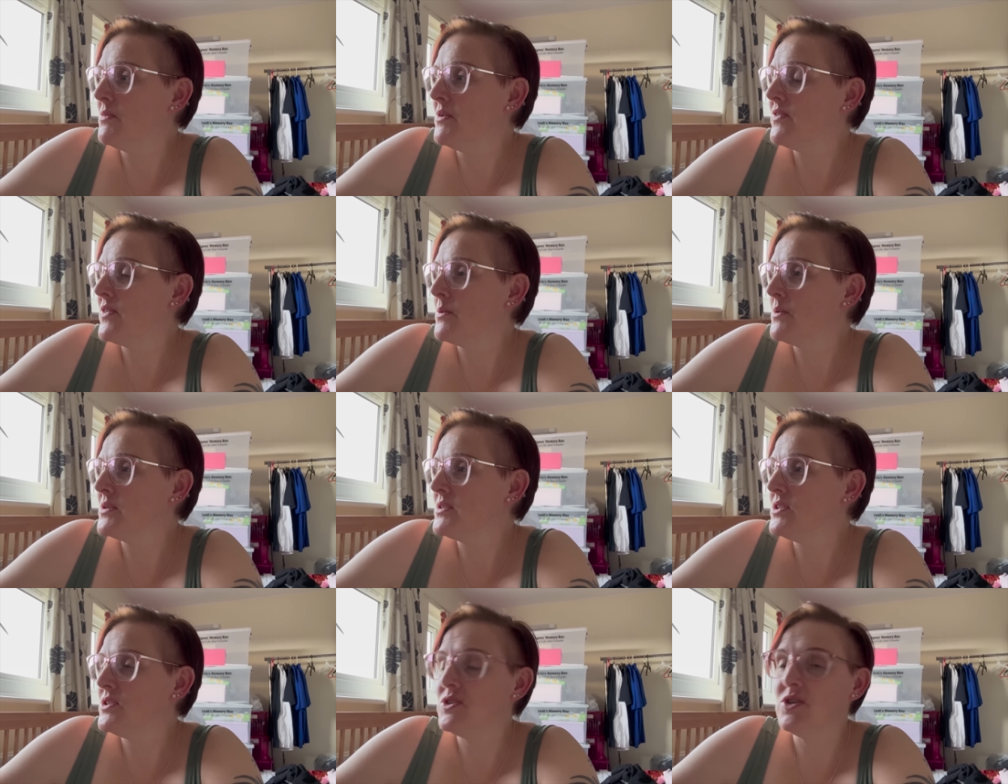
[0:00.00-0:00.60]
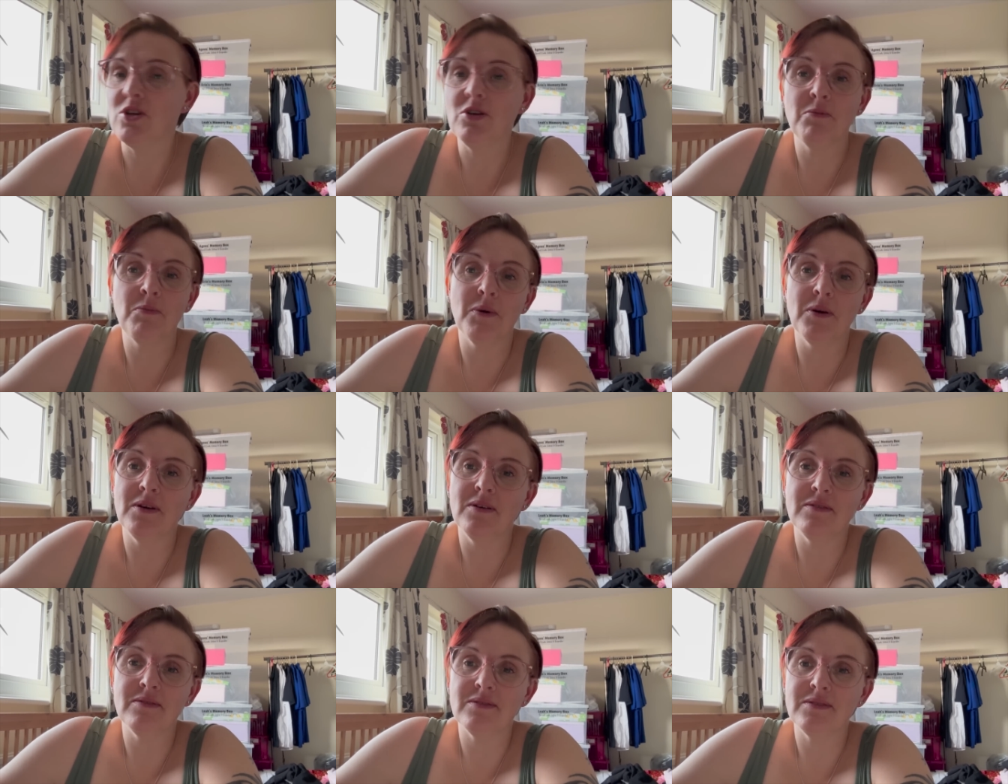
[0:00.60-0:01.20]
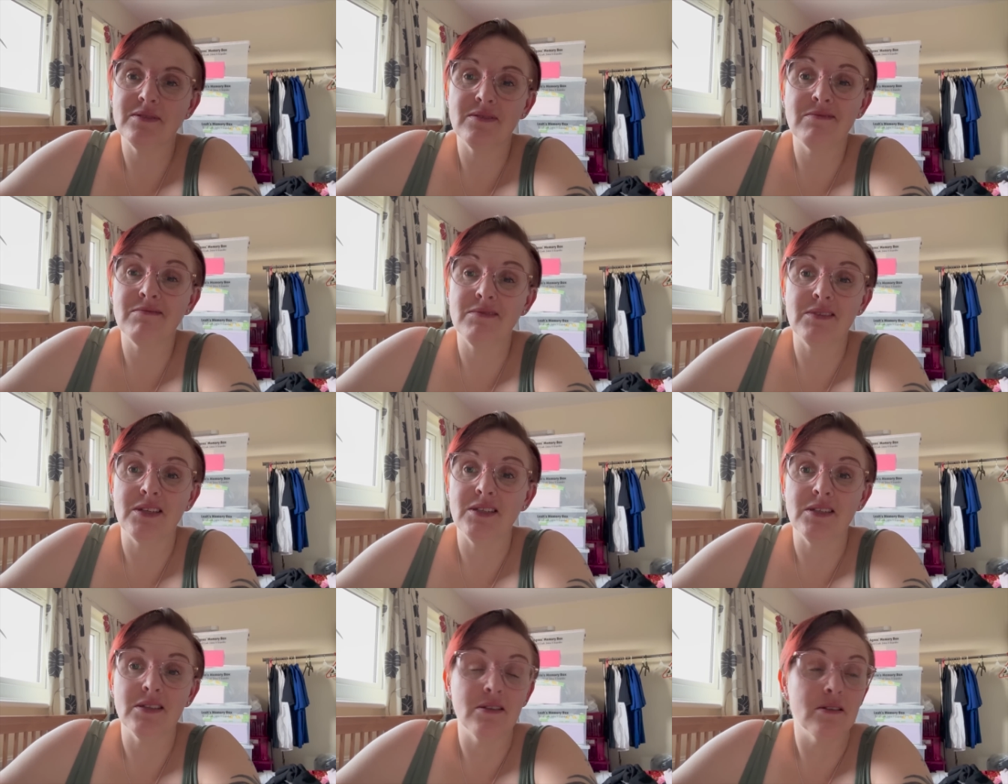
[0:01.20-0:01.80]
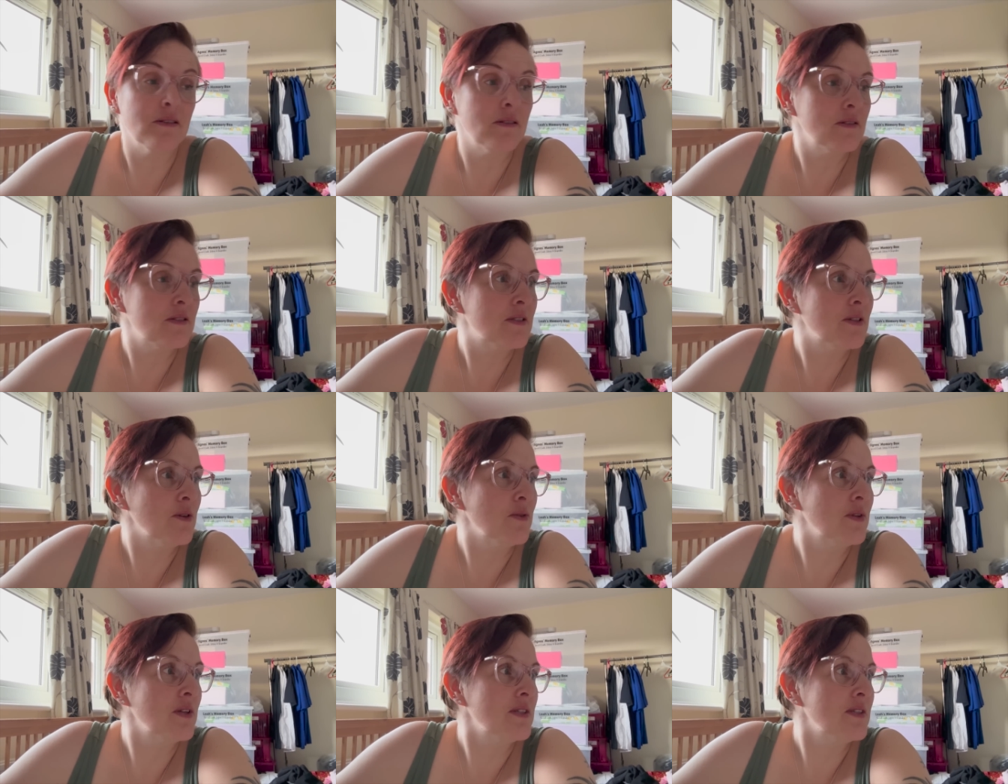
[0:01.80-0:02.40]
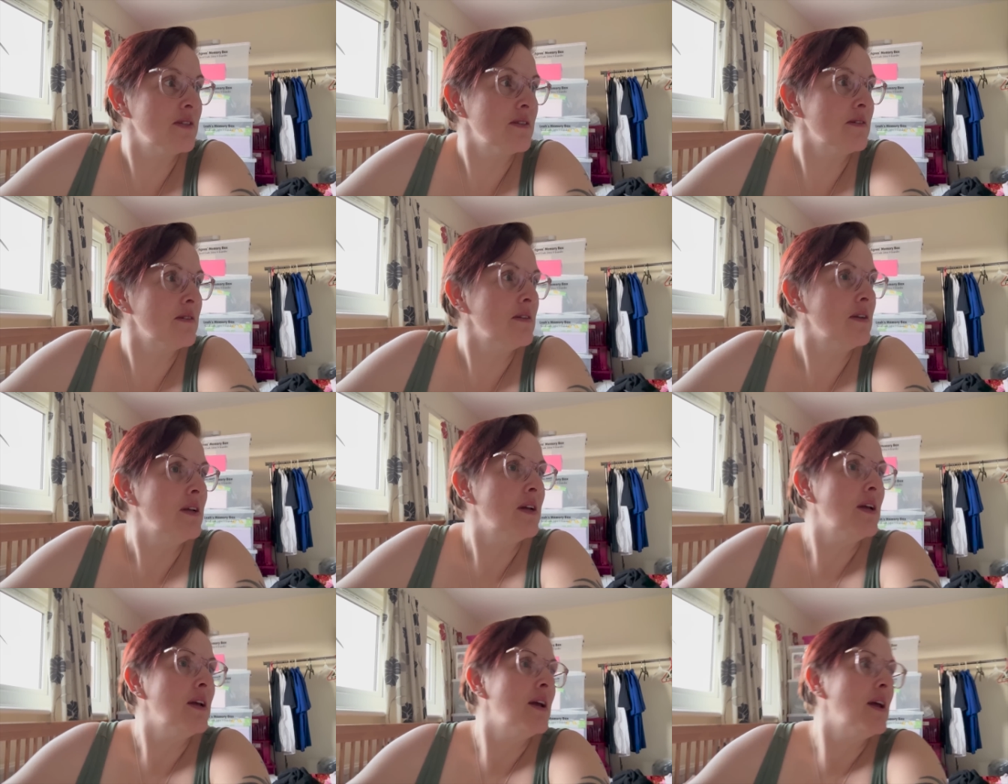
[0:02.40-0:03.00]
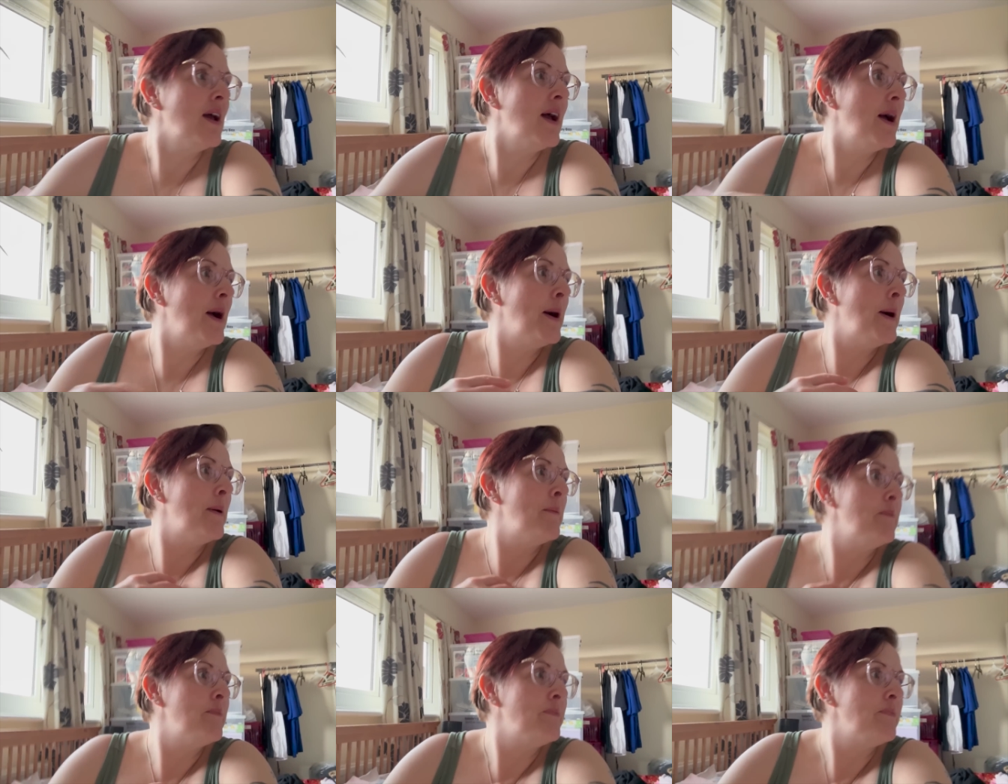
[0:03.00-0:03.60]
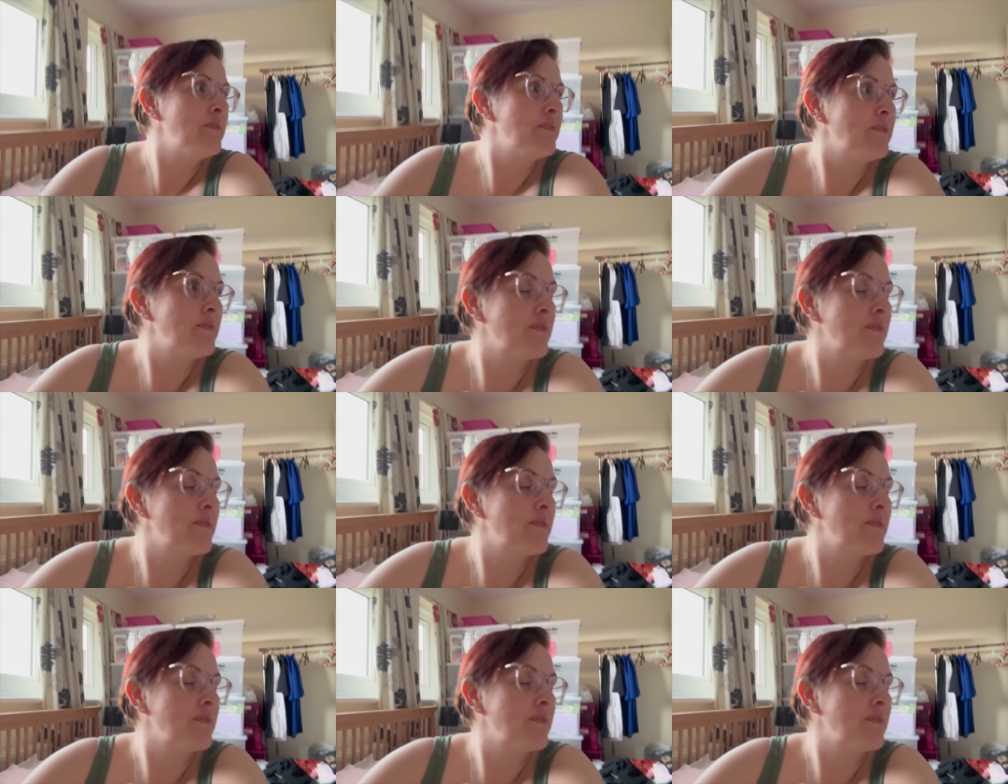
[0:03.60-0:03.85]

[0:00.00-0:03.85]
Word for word: if they wanted to, but they didn't, so they didn't. Um,